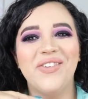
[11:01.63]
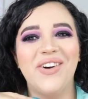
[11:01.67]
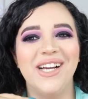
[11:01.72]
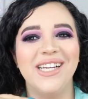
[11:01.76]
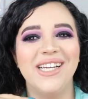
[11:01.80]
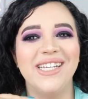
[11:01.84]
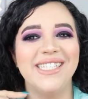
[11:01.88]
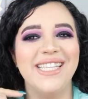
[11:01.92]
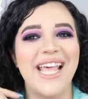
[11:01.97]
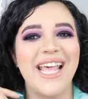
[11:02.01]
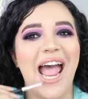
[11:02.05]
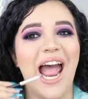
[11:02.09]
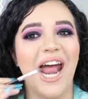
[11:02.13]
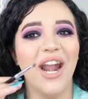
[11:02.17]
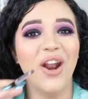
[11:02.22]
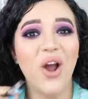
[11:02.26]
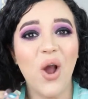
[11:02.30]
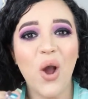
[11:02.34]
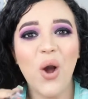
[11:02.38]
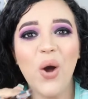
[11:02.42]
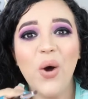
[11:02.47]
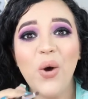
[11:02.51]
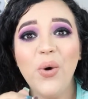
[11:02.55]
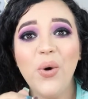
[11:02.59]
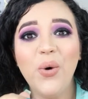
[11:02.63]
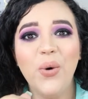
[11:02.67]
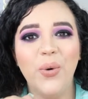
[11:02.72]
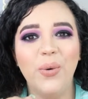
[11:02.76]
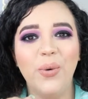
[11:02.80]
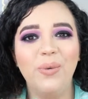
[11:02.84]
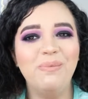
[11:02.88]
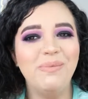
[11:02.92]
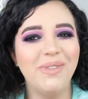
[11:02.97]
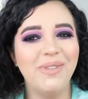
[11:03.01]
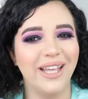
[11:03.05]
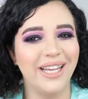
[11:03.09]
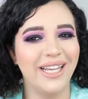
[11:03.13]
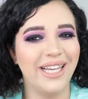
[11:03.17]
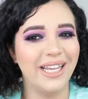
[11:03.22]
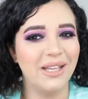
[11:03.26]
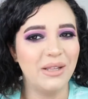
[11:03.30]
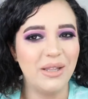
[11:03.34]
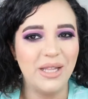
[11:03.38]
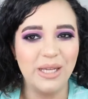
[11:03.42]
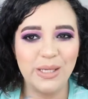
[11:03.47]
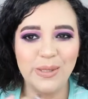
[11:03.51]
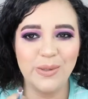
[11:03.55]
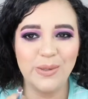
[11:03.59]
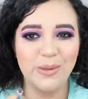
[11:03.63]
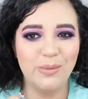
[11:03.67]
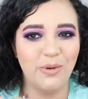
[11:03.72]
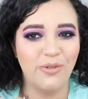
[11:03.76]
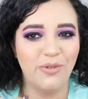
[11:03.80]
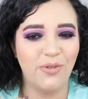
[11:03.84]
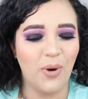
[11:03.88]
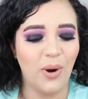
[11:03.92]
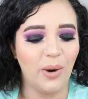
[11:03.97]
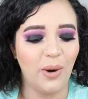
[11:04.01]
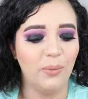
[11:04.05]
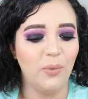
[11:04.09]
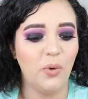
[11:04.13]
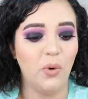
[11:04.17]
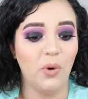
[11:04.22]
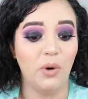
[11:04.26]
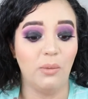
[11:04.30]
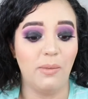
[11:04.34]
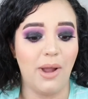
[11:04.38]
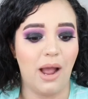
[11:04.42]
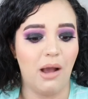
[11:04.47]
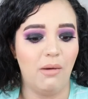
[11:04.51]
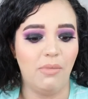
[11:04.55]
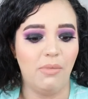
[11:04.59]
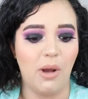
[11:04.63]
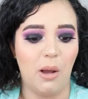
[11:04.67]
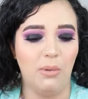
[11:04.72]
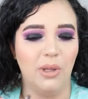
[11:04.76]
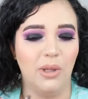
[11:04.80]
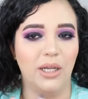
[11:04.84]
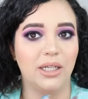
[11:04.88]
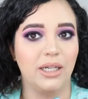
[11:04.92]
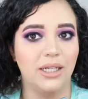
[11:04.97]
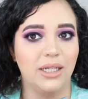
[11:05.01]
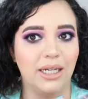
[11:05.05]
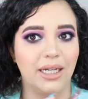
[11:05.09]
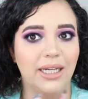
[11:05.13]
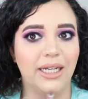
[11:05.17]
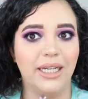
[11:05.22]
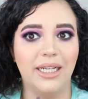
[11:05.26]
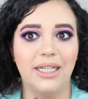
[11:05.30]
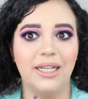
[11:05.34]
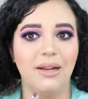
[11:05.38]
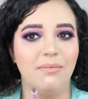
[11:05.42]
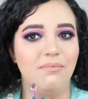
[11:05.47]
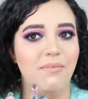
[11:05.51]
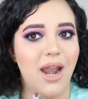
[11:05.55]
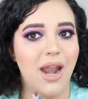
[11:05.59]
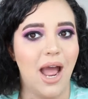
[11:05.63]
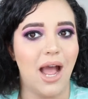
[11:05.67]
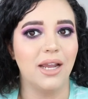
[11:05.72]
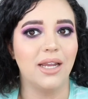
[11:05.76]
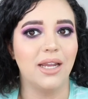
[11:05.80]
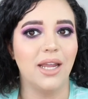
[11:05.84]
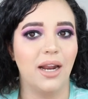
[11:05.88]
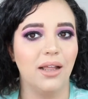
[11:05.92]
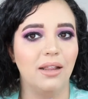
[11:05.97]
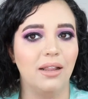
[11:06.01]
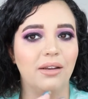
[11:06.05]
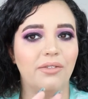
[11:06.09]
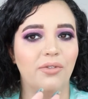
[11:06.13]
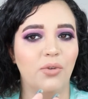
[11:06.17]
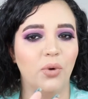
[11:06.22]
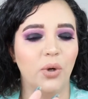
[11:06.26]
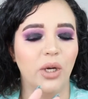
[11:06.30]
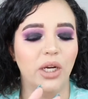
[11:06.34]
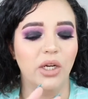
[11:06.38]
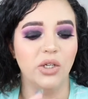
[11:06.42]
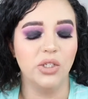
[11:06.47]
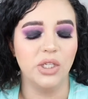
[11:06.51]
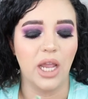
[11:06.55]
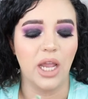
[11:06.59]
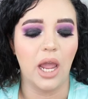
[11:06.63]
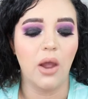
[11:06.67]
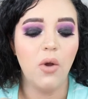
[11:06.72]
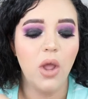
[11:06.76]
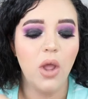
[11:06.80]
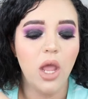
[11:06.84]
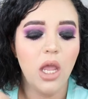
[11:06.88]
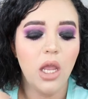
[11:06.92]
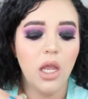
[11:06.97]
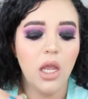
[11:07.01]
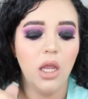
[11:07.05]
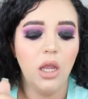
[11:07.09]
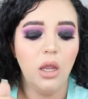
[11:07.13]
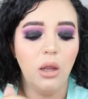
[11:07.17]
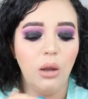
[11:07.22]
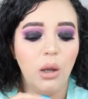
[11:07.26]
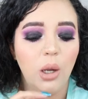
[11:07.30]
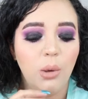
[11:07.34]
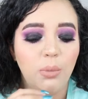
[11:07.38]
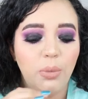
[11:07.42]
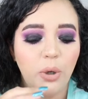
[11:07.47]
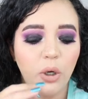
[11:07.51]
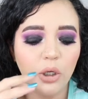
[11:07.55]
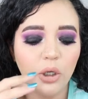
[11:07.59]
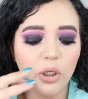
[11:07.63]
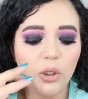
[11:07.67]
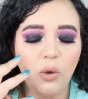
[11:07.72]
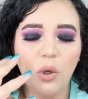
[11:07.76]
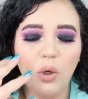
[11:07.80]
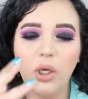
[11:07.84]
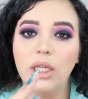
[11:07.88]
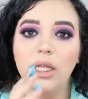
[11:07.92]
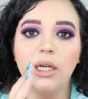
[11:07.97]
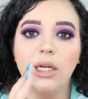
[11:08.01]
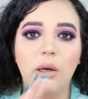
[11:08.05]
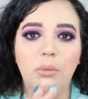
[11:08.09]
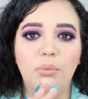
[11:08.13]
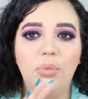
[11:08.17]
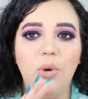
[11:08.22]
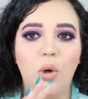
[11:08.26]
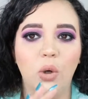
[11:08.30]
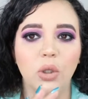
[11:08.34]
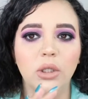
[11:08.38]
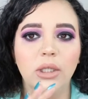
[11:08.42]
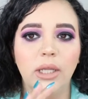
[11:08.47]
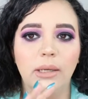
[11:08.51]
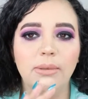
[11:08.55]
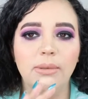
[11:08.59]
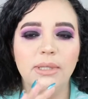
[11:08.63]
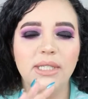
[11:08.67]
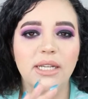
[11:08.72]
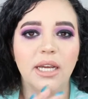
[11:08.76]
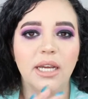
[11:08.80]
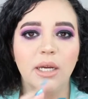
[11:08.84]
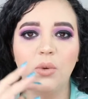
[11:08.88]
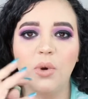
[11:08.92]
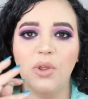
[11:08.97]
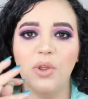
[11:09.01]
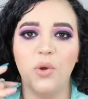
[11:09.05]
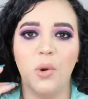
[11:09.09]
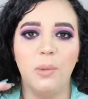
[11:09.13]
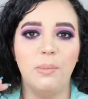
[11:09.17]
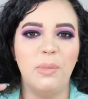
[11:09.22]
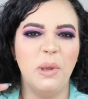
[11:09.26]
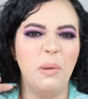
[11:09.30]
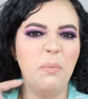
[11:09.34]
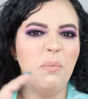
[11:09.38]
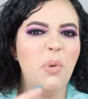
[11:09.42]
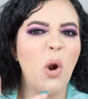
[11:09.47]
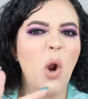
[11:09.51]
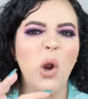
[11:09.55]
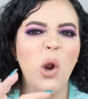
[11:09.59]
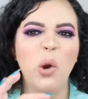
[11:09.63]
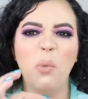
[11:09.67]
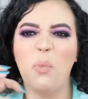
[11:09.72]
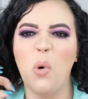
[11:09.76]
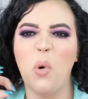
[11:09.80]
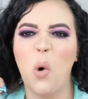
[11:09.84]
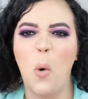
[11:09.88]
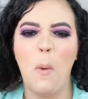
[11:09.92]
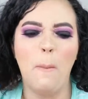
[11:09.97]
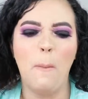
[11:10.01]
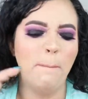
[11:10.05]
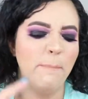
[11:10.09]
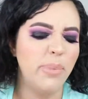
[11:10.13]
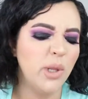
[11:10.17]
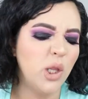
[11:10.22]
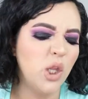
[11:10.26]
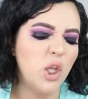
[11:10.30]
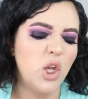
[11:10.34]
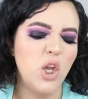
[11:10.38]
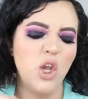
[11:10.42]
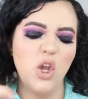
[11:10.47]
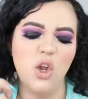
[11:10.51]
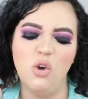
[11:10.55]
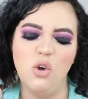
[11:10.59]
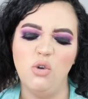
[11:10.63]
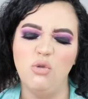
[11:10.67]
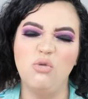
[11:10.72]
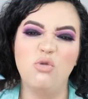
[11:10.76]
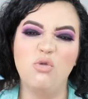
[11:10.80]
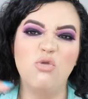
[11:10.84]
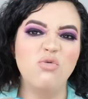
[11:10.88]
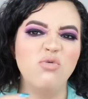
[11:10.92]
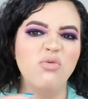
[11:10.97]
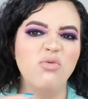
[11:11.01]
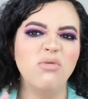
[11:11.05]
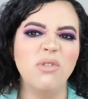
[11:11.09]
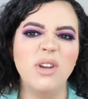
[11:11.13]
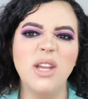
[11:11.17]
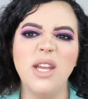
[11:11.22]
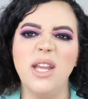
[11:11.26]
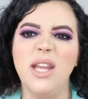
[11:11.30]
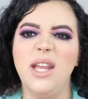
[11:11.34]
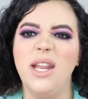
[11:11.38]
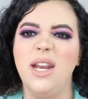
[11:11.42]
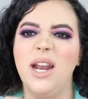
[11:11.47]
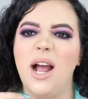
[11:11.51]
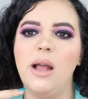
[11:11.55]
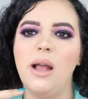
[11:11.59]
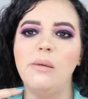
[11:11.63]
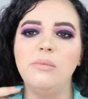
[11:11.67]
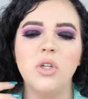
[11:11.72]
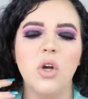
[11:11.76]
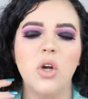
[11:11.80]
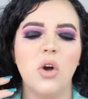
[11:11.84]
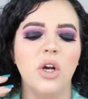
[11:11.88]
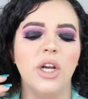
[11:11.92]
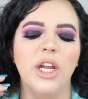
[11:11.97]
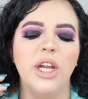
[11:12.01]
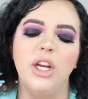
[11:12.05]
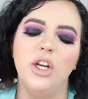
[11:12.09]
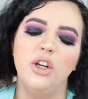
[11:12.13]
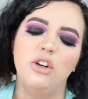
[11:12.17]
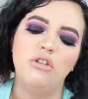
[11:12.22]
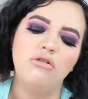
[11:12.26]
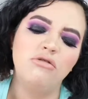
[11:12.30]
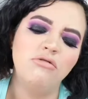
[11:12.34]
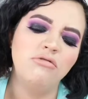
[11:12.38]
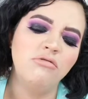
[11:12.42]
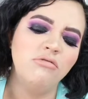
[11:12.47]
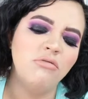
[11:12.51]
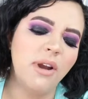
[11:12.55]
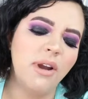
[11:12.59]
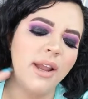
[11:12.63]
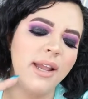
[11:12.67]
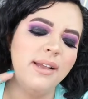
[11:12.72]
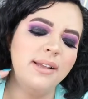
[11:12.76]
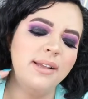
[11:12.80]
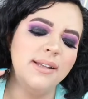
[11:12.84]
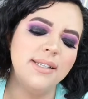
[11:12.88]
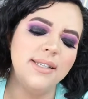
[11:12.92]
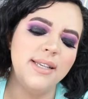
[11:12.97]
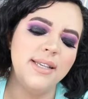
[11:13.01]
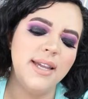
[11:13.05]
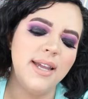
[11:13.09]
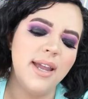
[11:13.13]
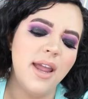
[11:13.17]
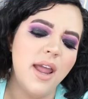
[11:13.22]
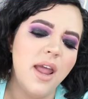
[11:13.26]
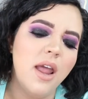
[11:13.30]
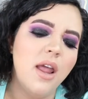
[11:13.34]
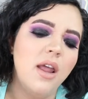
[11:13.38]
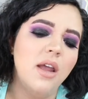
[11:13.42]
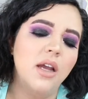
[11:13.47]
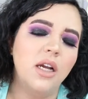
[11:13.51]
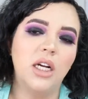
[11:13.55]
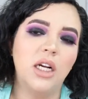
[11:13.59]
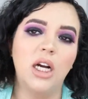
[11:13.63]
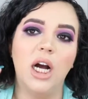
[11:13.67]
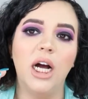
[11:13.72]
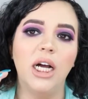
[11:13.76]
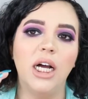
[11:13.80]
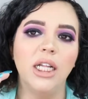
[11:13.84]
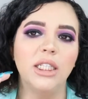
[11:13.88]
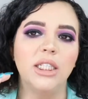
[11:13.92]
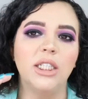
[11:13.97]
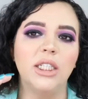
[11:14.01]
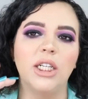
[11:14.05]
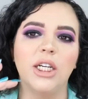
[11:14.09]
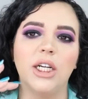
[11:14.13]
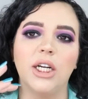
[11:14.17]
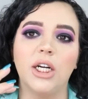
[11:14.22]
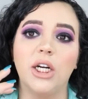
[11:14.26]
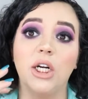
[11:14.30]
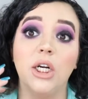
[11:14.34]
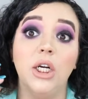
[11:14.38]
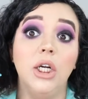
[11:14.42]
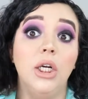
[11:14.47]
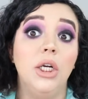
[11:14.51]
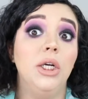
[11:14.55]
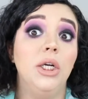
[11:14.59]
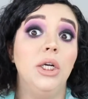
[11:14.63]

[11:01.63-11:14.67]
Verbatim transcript: was at home, like this is before I wore them out in public, like, I'm not kidding, like four years ago, put on like a bold lipstick, whether it be purple, blue, green, I'm talking crazy color